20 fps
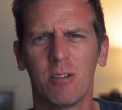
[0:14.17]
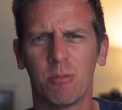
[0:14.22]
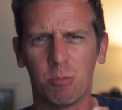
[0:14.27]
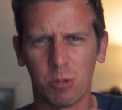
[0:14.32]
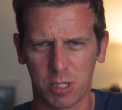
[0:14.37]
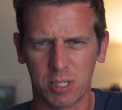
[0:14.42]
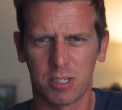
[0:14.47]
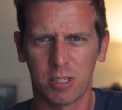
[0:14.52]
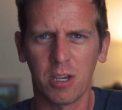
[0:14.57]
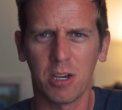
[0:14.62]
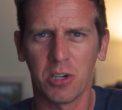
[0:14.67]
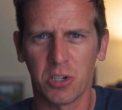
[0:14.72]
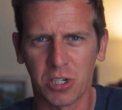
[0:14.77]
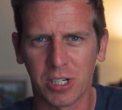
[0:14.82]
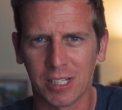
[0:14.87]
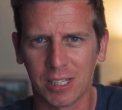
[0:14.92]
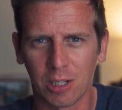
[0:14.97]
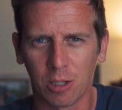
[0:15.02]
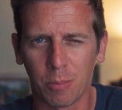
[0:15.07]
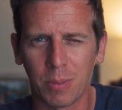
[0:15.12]

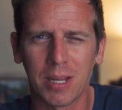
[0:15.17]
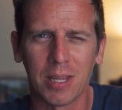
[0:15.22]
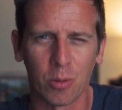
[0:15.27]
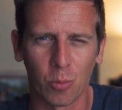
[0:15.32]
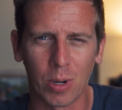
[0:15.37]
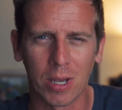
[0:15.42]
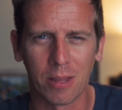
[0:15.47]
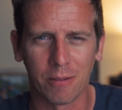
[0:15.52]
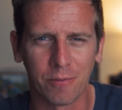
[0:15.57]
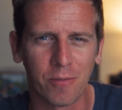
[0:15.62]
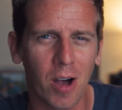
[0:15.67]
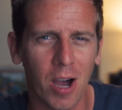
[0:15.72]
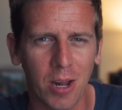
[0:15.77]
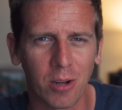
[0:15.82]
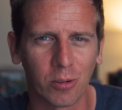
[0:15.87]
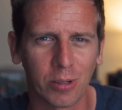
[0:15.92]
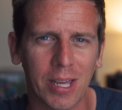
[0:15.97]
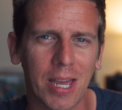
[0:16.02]
resurging a little bit in the way that vinyl